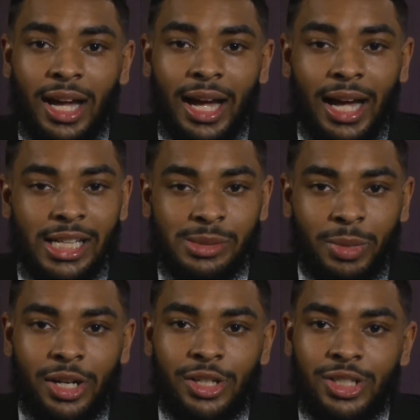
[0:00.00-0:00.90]
I
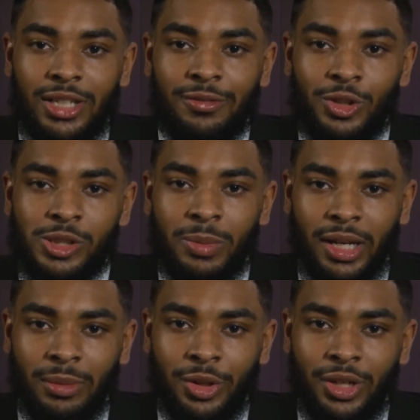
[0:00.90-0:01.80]
aspire to influence my
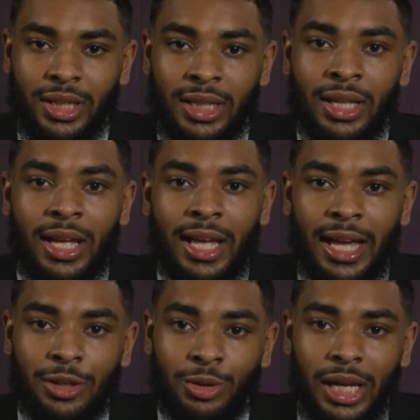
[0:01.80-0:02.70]
community
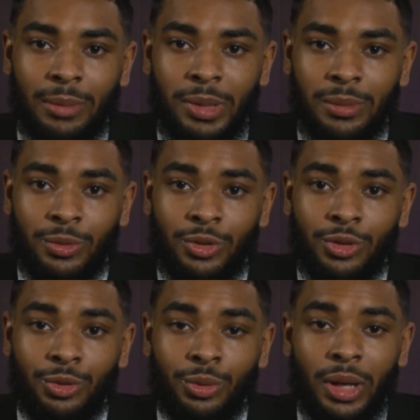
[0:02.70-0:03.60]
and unite people
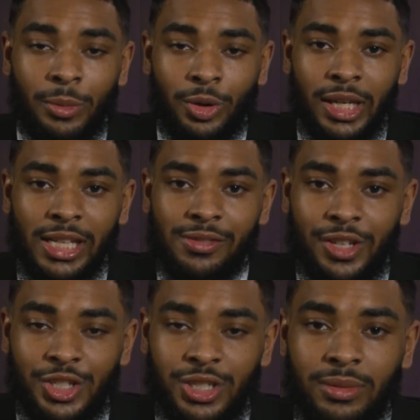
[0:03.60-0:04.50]
through MLK's
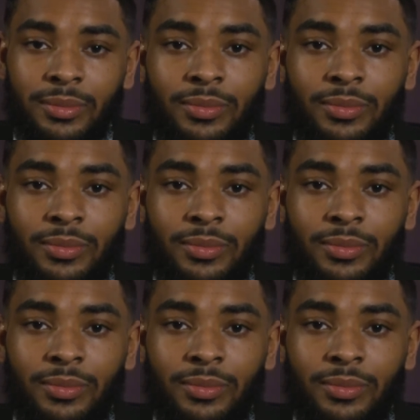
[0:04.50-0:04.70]
vision.